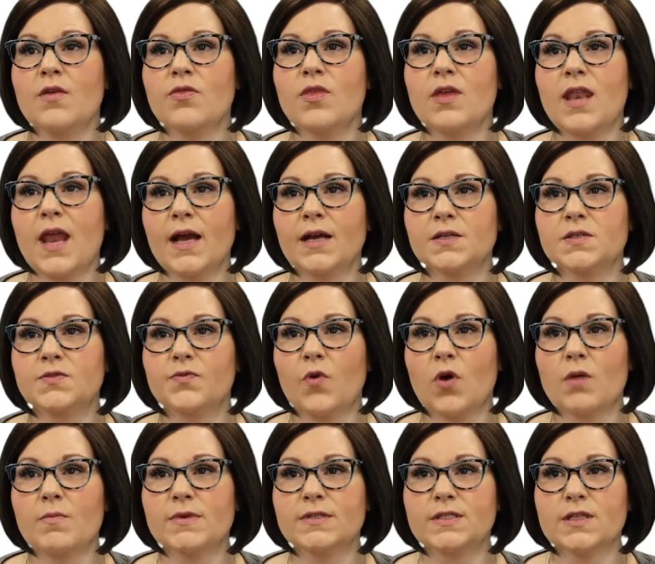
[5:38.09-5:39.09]
The next
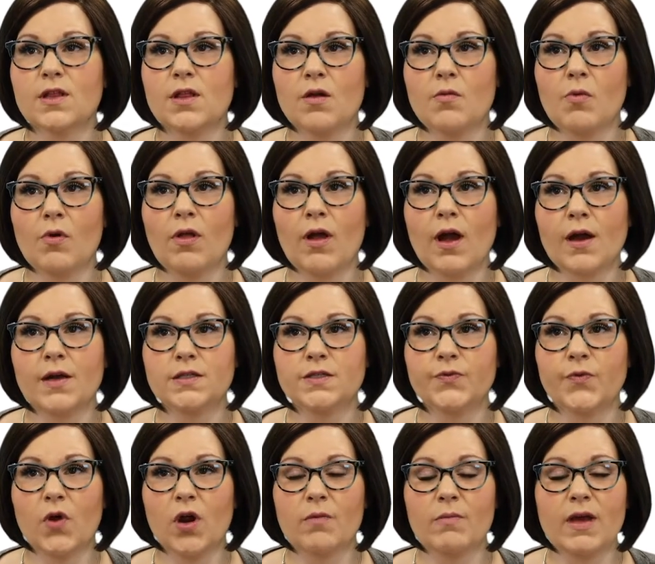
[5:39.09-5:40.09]
form is the liberal arts
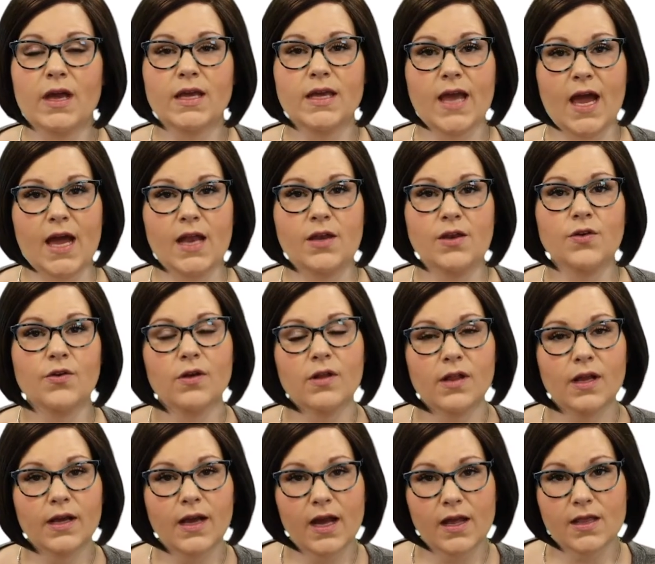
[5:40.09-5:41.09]
form. Again, you'll
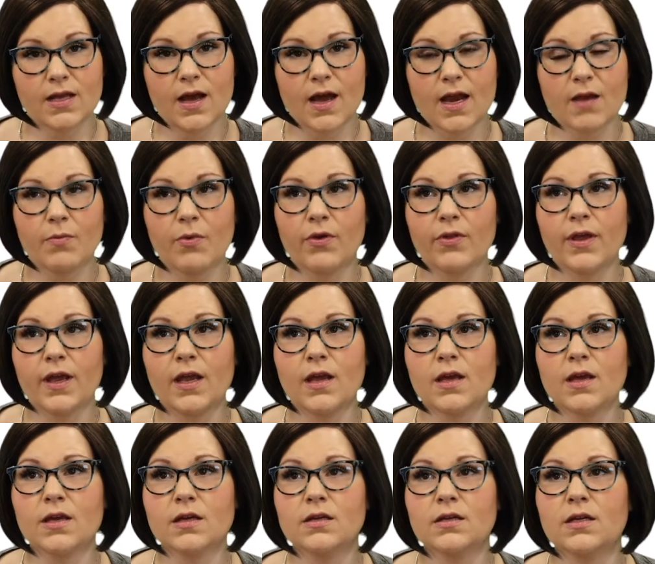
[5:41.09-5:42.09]
click on the
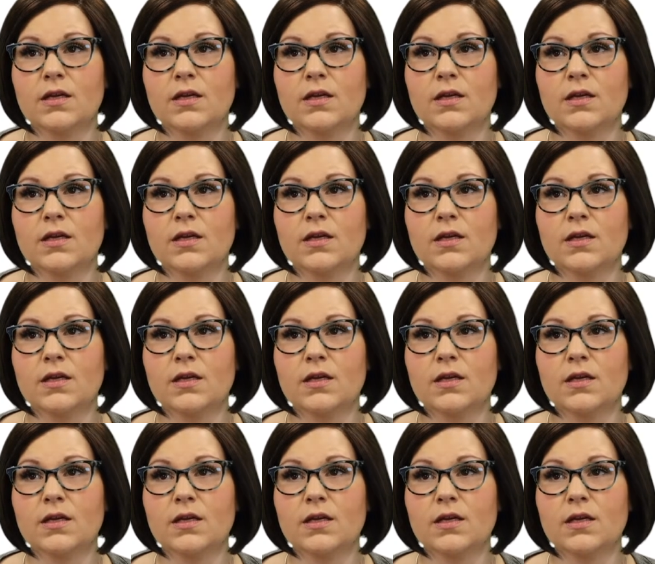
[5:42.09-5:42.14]
hyperlink.